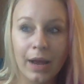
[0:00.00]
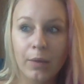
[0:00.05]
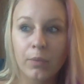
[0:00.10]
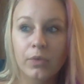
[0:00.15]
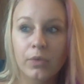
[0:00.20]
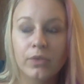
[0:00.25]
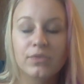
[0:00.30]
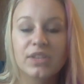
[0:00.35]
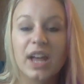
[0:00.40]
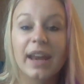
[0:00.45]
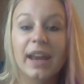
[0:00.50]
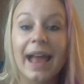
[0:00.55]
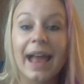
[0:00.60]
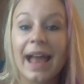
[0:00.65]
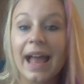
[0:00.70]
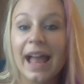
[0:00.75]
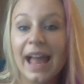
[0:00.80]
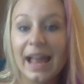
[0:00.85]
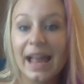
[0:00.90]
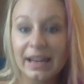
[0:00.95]
would have done
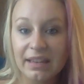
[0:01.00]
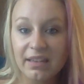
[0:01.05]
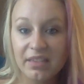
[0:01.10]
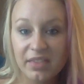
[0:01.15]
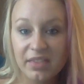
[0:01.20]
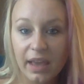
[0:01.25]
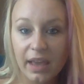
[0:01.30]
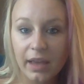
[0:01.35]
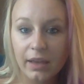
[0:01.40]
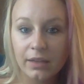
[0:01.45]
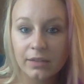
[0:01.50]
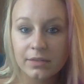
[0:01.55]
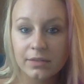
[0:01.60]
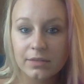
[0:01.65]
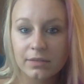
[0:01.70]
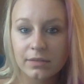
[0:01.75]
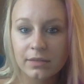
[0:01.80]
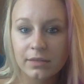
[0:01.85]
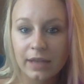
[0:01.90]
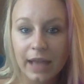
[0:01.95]
anything.
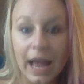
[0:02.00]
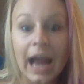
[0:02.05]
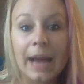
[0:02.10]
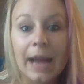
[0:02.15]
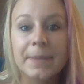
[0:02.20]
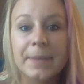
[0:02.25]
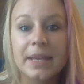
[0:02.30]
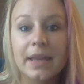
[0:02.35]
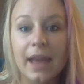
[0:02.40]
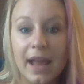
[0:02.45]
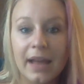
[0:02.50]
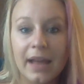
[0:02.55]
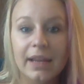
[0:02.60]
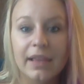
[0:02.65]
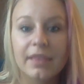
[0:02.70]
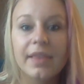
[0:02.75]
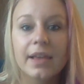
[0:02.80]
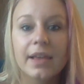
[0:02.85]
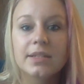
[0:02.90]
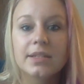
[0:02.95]
Like, I mean,
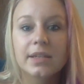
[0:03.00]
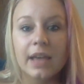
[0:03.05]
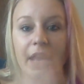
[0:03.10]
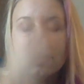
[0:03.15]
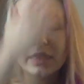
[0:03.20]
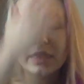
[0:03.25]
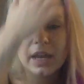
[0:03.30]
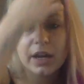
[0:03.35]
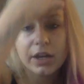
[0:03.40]
anything to get there.